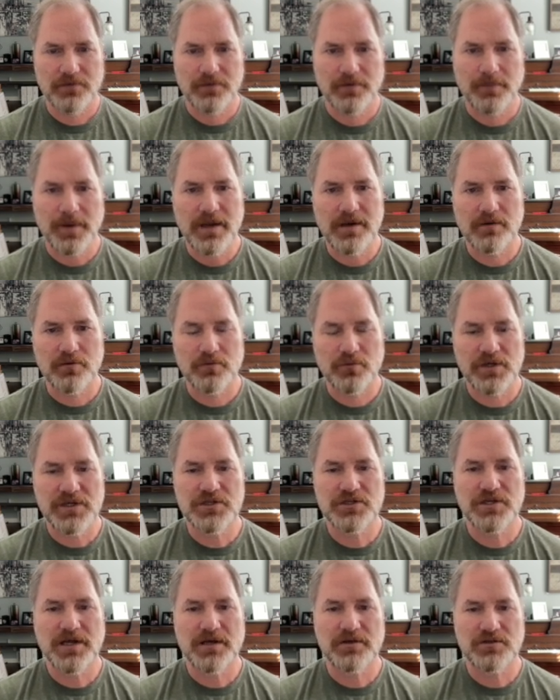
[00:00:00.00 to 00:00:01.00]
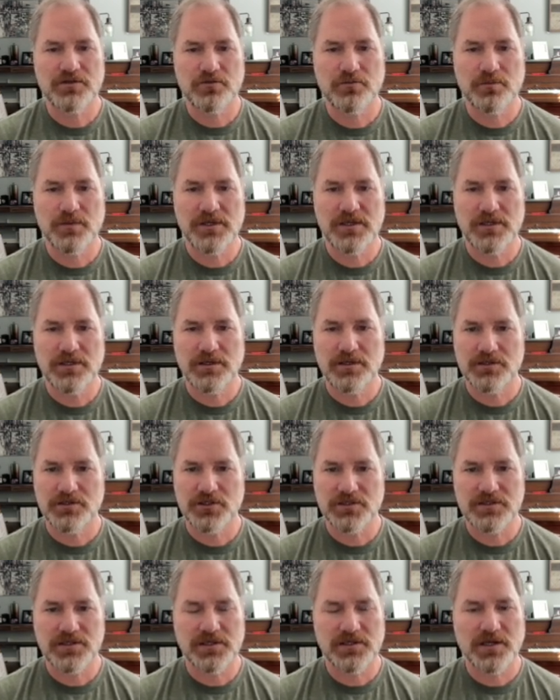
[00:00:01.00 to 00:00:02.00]
The buyer reached out to me
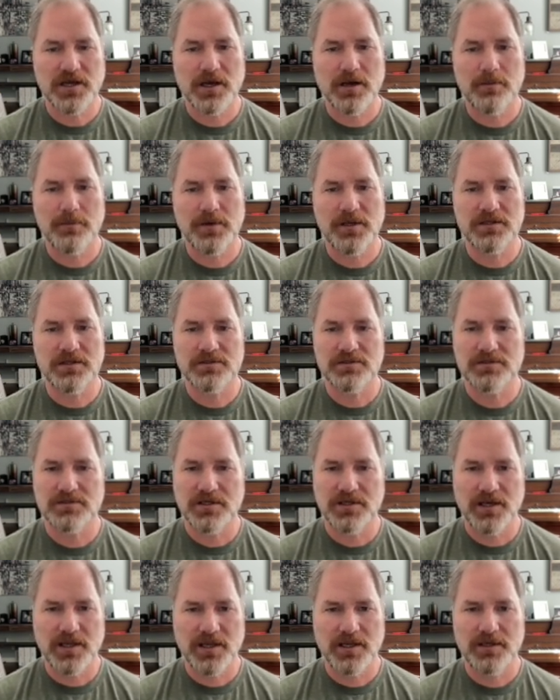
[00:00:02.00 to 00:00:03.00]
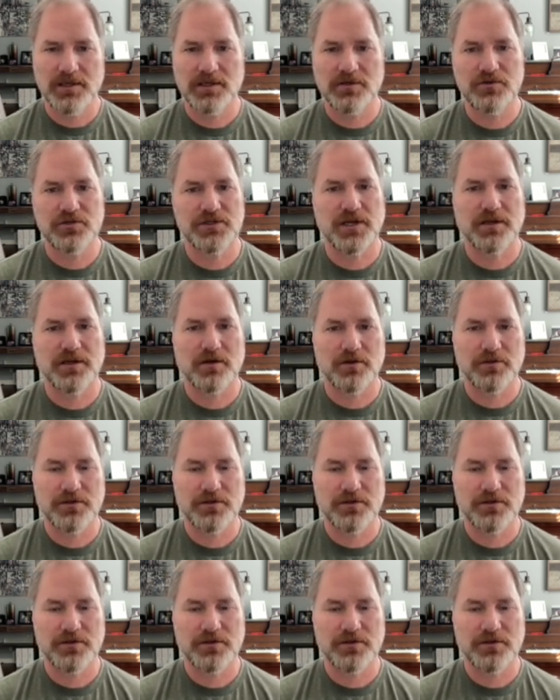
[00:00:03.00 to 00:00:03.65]
just in comments and said, hey, can you check on this